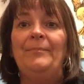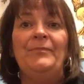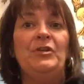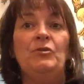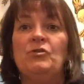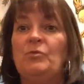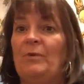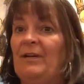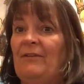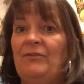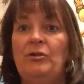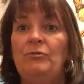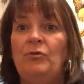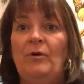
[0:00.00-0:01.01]
use whatever
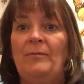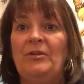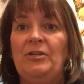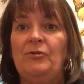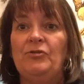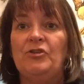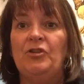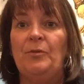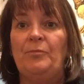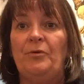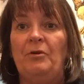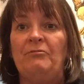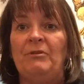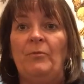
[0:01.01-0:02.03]
you normally use in your
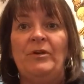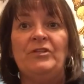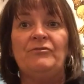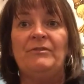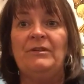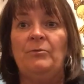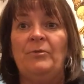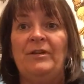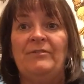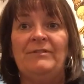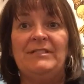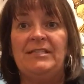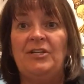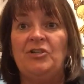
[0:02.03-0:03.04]
program, whether
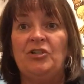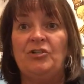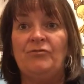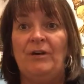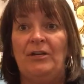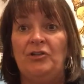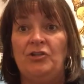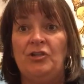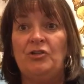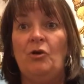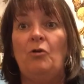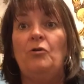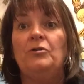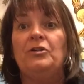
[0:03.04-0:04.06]
it's Teaching Strategies
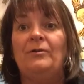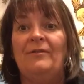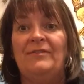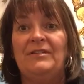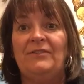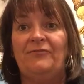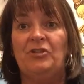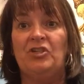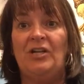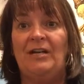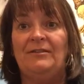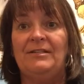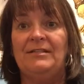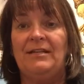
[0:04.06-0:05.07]
Gold, you have a different
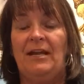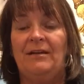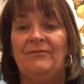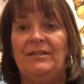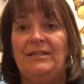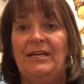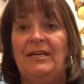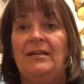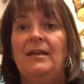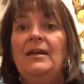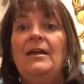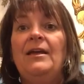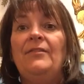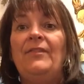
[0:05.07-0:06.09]
checklist kind of a thing.
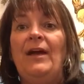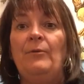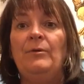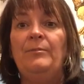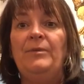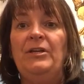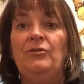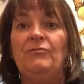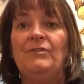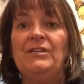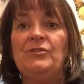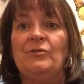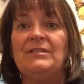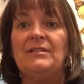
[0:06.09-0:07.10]
That would be your
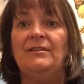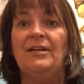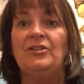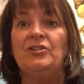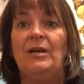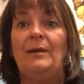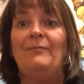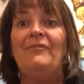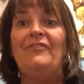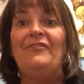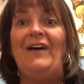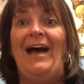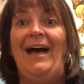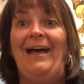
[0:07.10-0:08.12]
resource collection item
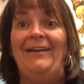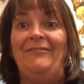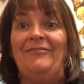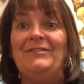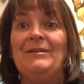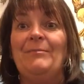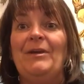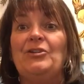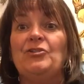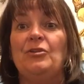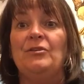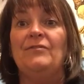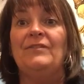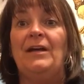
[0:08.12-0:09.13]
5, to make sure
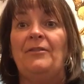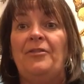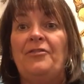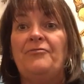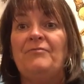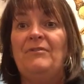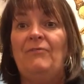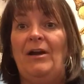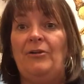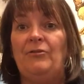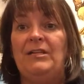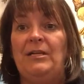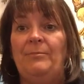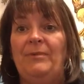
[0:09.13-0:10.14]
you've got 3
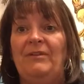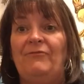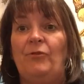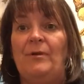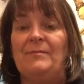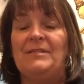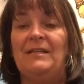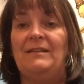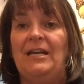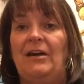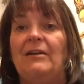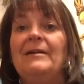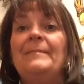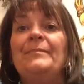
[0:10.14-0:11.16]
record keeping forms in there.